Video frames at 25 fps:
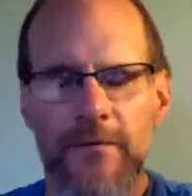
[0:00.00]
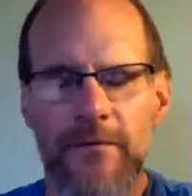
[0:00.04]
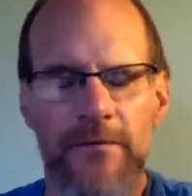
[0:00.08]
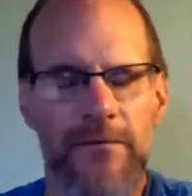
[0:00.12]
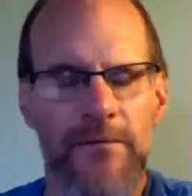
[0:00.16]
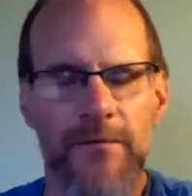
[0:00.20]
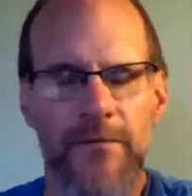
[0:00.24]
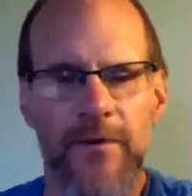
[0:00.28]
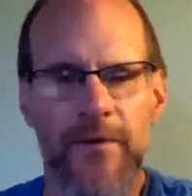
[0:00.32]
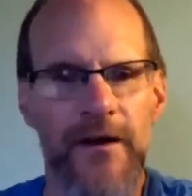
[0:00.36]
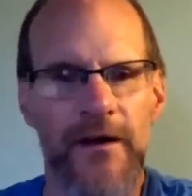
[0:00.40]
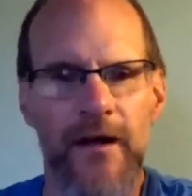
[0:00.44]

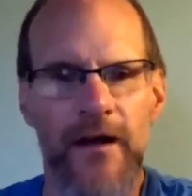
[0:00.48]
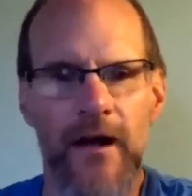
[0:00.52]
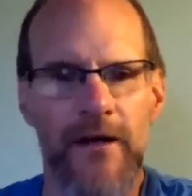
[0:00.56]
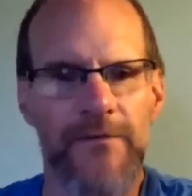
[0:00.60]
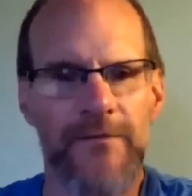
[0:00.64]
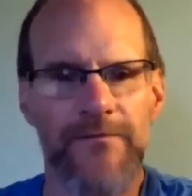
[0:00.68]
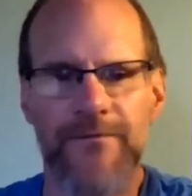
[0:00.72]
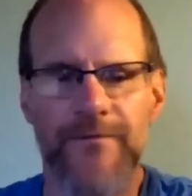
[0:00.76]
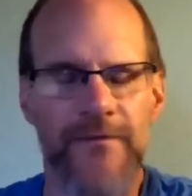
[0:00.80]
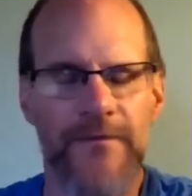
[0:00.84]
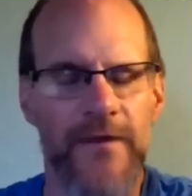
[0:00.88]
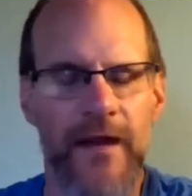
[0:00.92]
but
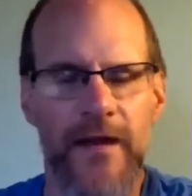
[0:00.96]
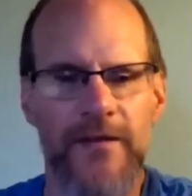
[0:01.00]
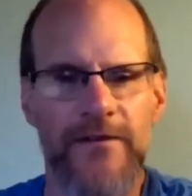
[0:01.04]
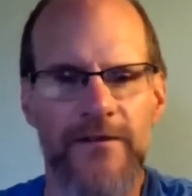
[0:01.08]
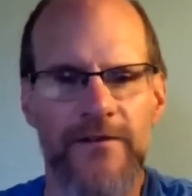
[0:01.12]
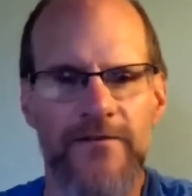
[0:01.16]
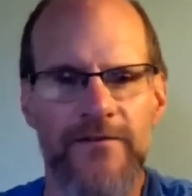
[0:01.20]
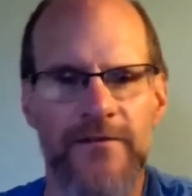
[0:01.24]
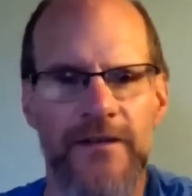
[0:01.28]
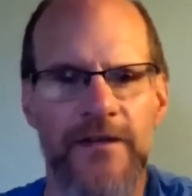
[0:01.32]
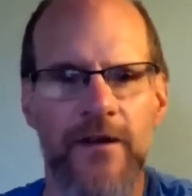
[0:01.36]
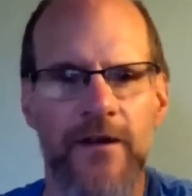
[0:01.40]
I, I
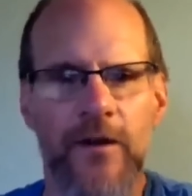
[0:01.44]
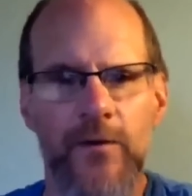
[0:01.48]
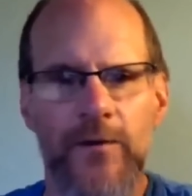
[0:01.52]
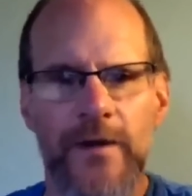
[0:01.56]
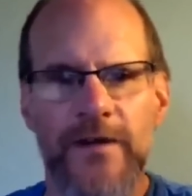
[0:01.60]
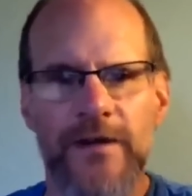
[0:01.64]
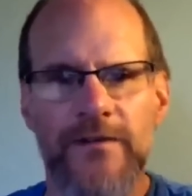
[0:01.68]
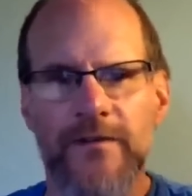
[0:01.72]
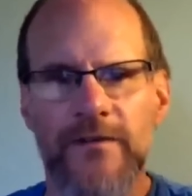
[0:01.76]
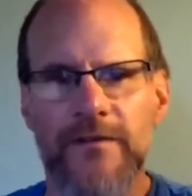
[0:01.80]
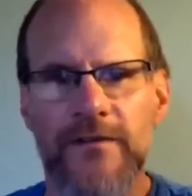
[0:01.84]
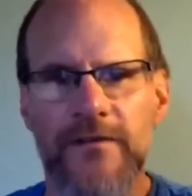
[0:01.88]
just see no
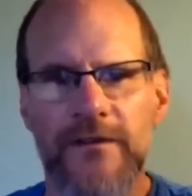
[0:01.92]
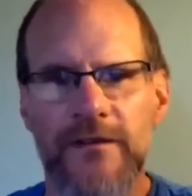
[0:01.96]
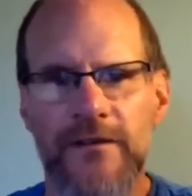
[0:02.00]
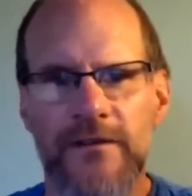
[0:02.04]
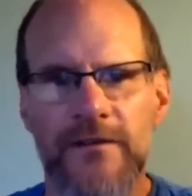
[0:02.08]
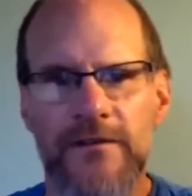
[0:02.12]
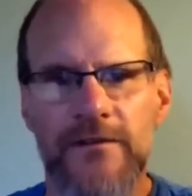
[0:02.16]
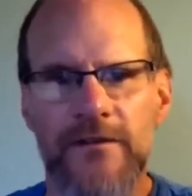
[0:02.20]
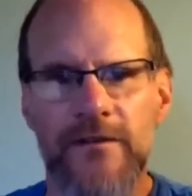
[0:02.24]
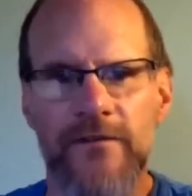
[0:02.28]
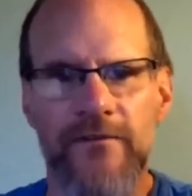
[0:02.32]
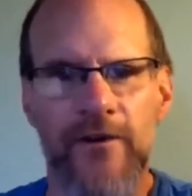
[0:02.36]
reason to
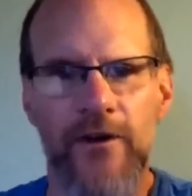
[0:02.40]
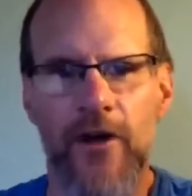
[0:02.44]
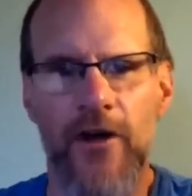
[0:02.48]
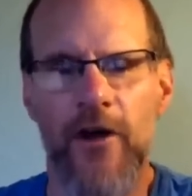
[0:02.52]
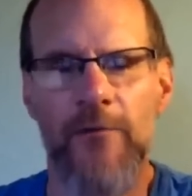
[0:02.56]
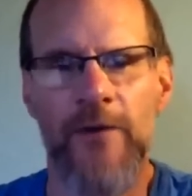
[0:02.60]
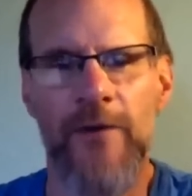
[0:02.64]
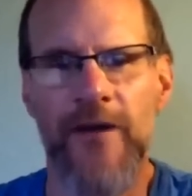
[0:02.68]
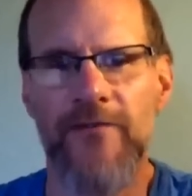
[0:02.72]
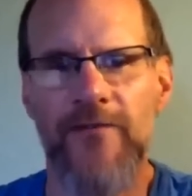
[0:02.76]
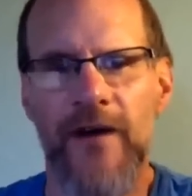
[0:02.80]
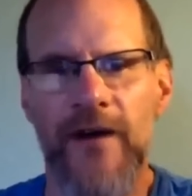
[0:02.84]
convert all
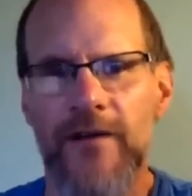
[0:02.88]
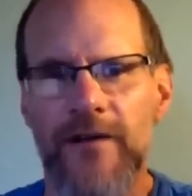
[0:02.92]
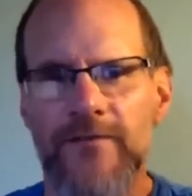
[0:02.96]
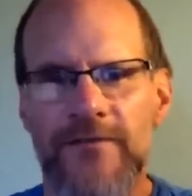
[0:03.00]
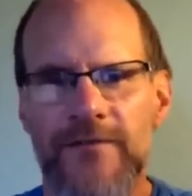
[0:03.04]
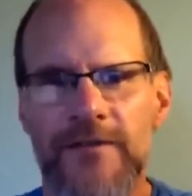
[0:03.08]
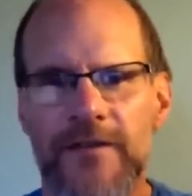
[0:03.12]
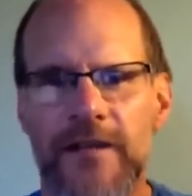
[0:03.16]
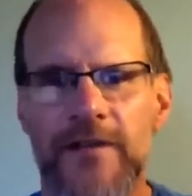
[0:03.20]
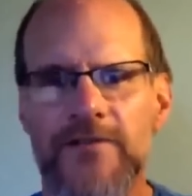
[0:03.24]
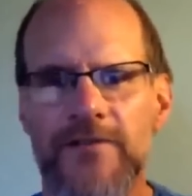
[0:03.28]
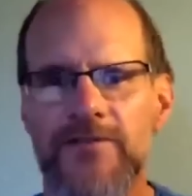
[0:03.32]
my files
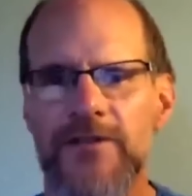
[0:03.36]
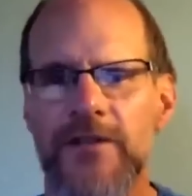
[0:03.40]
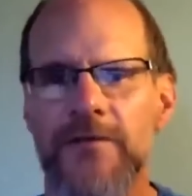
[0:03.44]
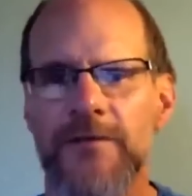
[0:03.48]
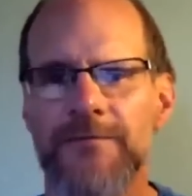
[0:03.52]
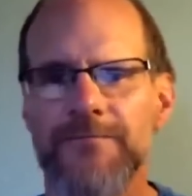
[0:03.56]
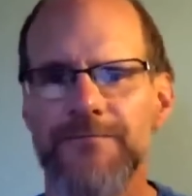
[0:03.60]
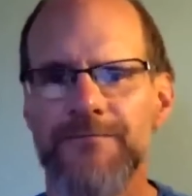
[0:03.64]
to DNG.